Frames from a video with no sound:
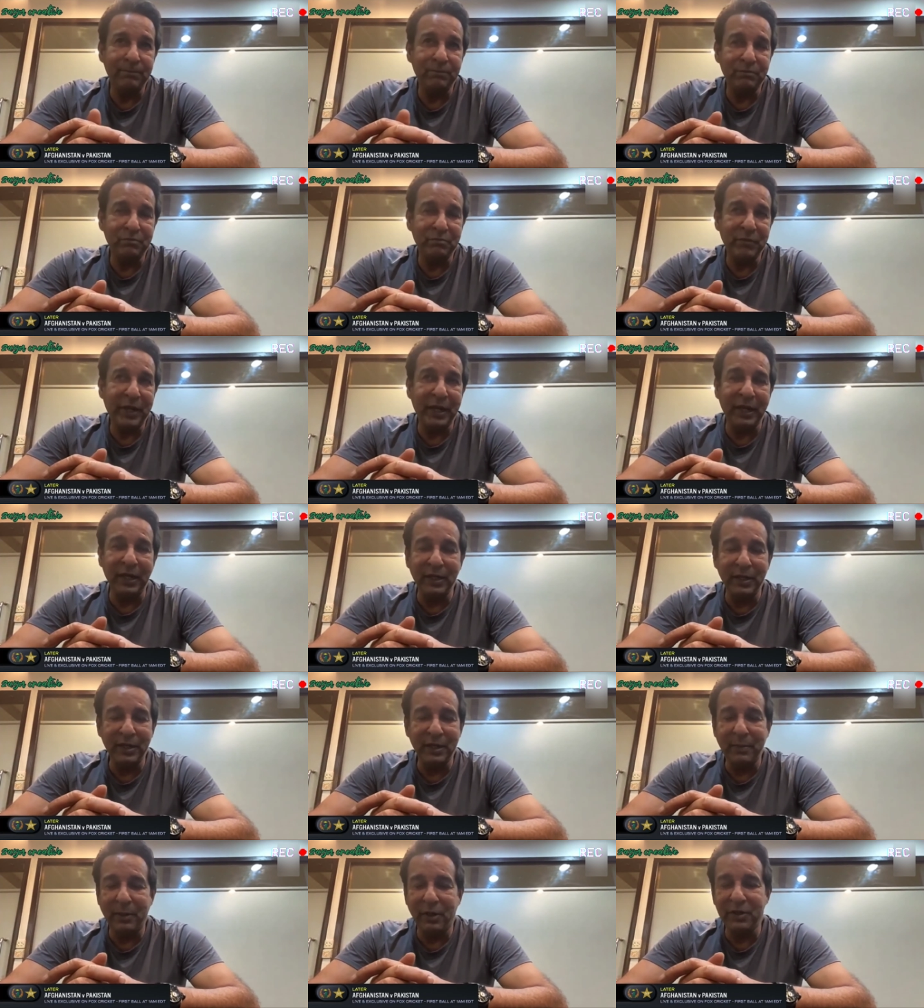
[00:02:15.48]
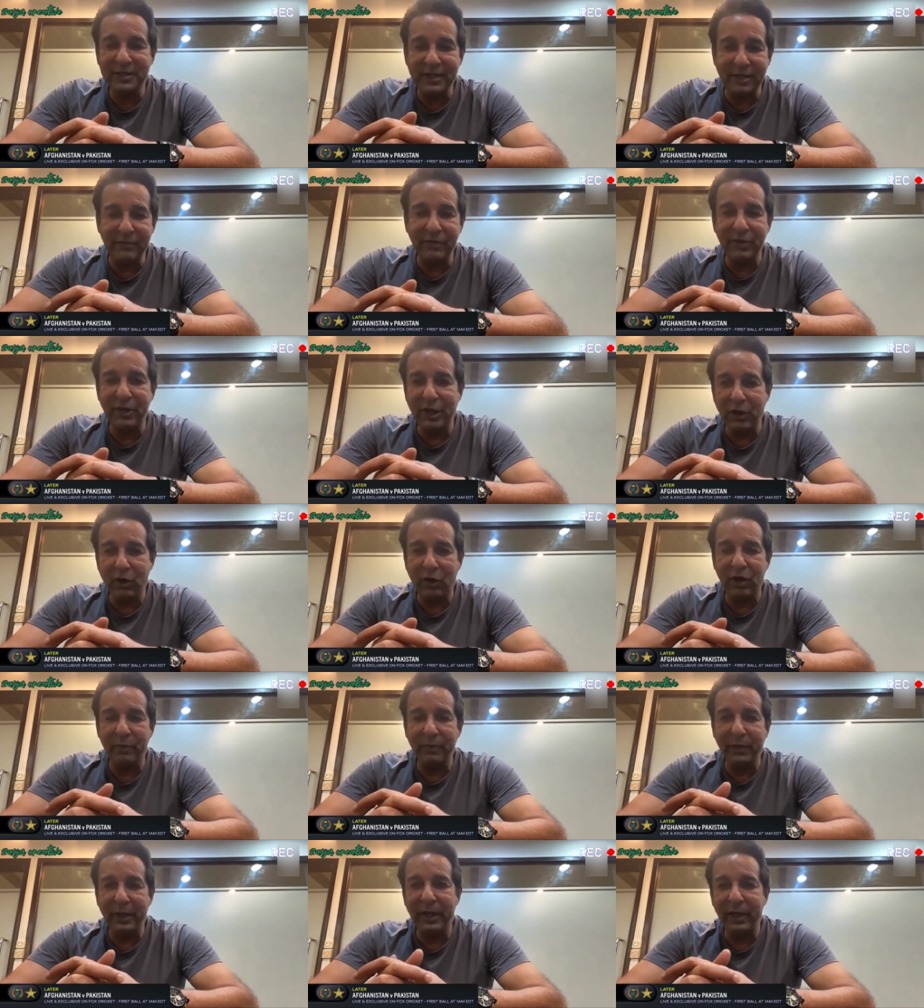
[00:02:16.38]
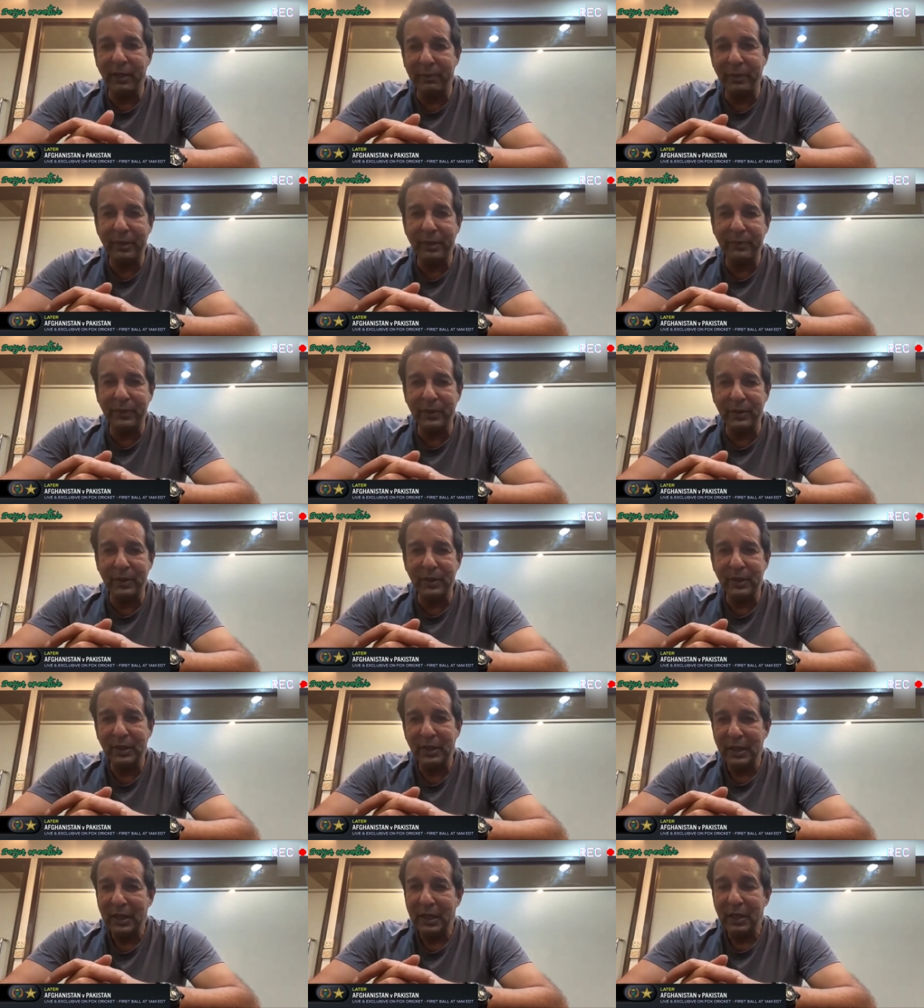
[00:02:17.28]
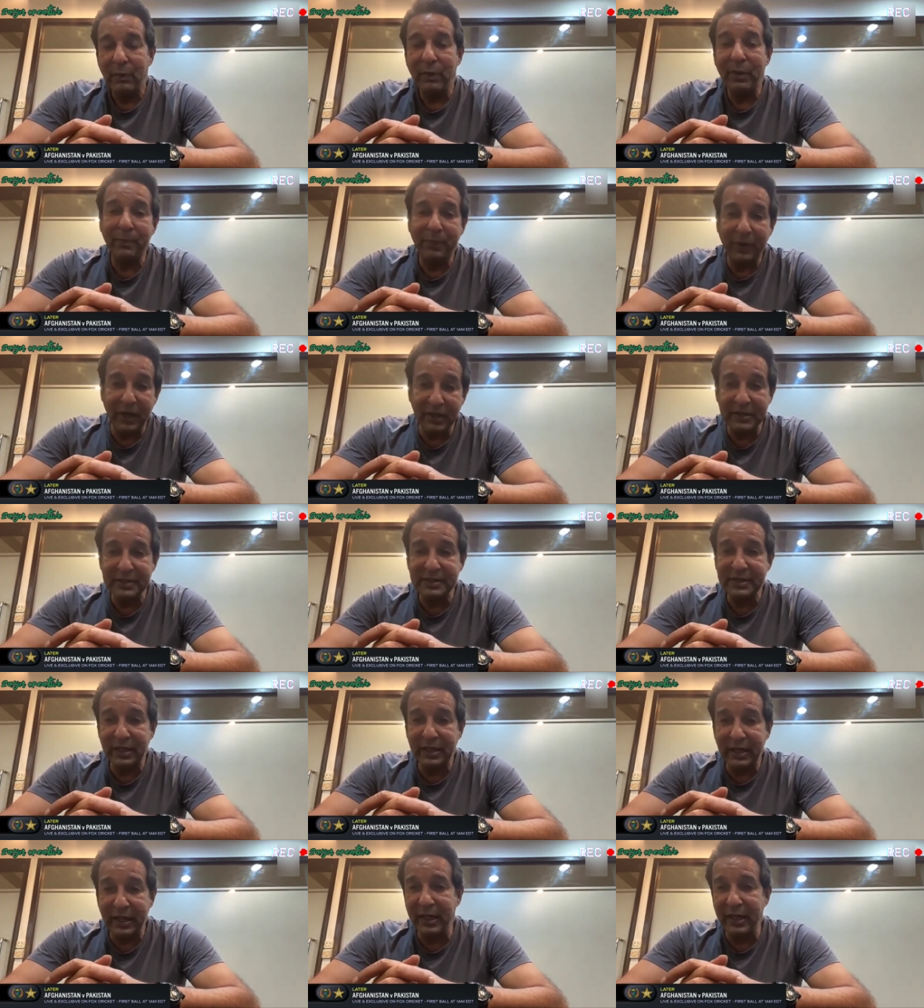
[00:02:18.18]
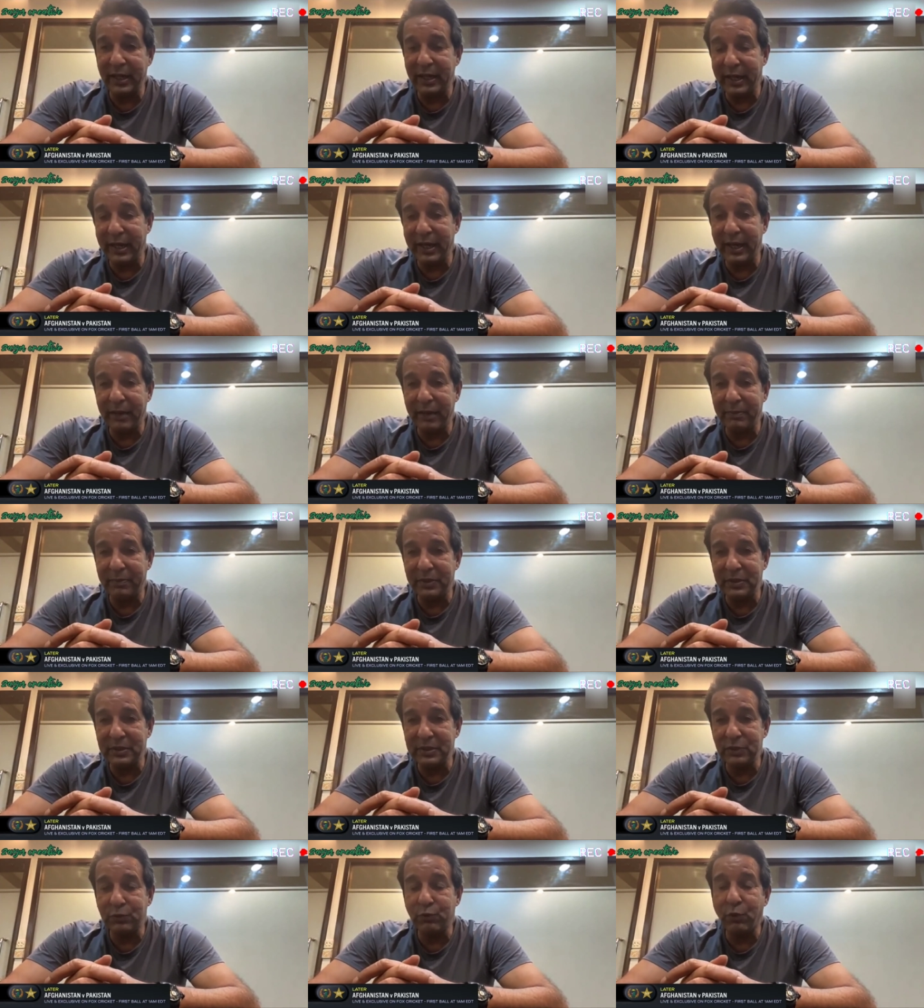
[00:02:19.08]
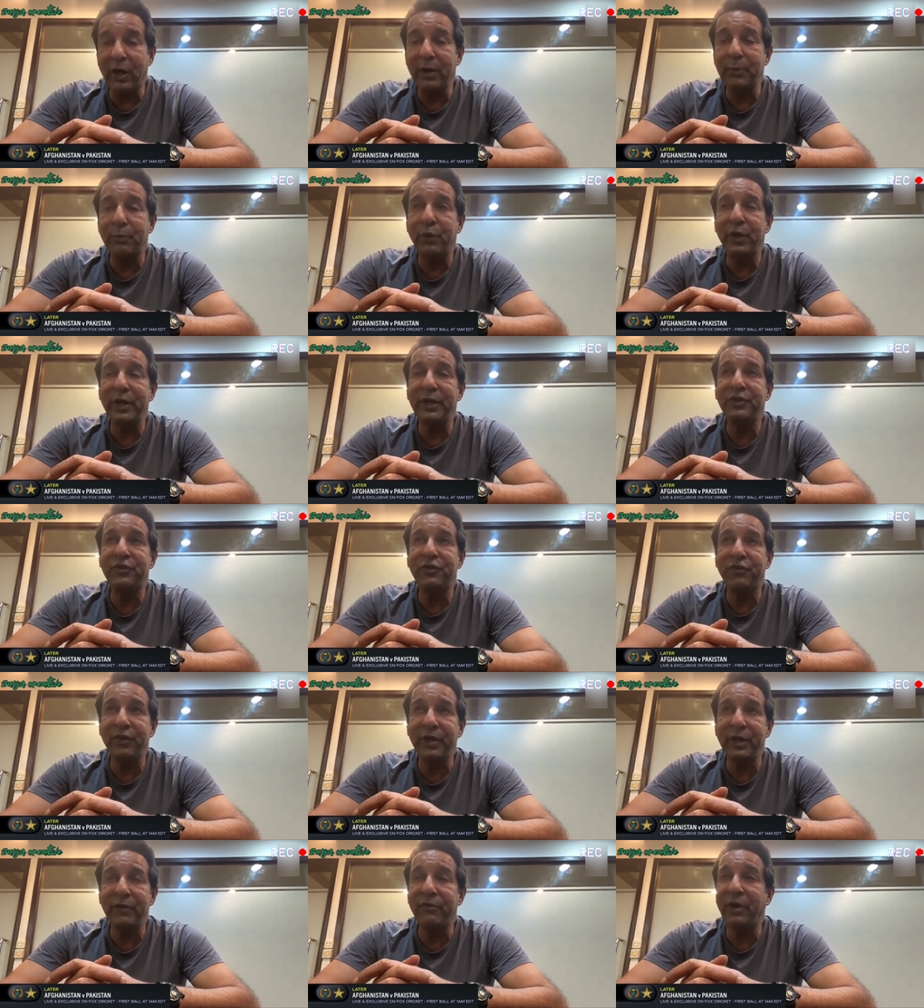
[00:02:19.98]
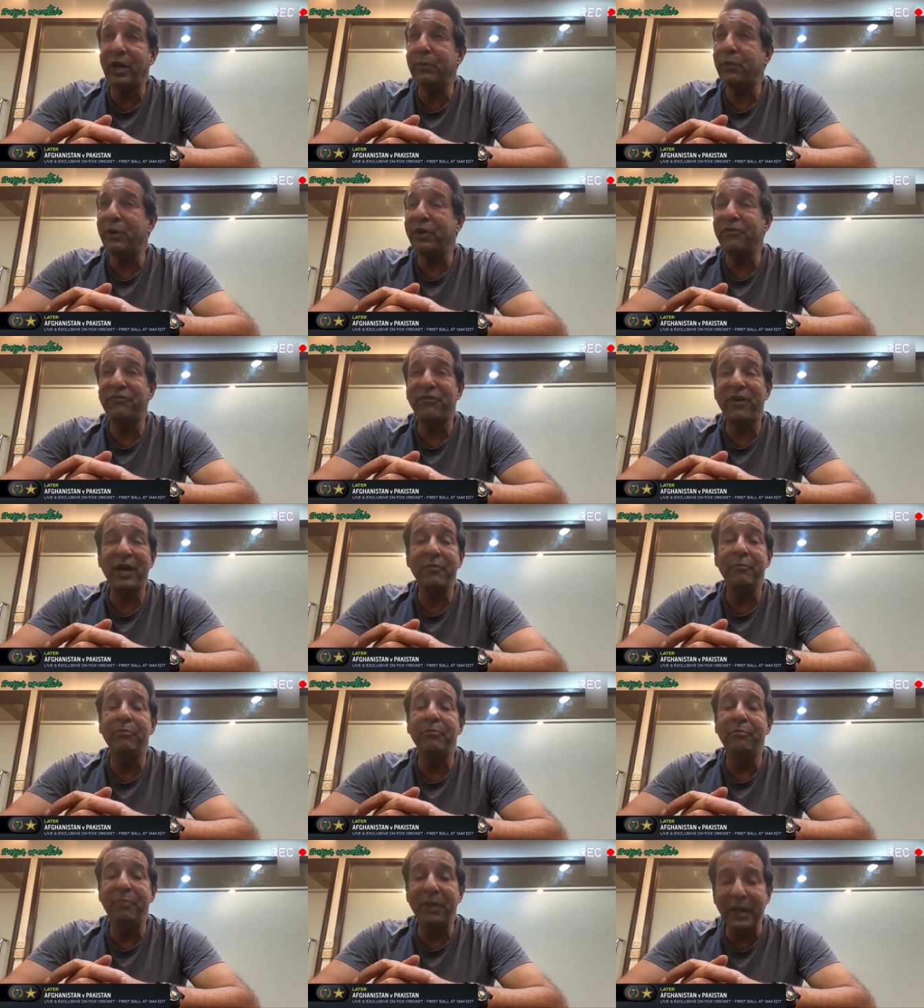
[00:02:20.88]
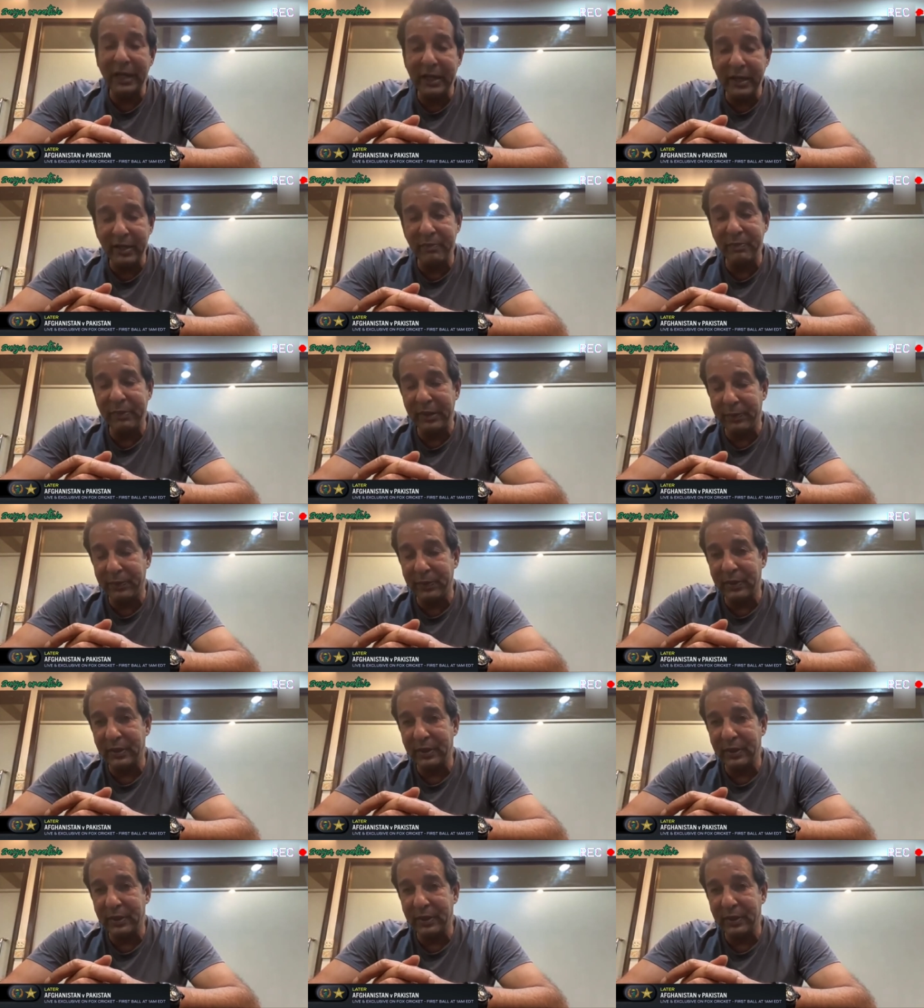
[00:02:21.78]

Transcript: England, about 70 odd million people. When Pakistan-India game happens, it's 1.3, 1.5 billion people.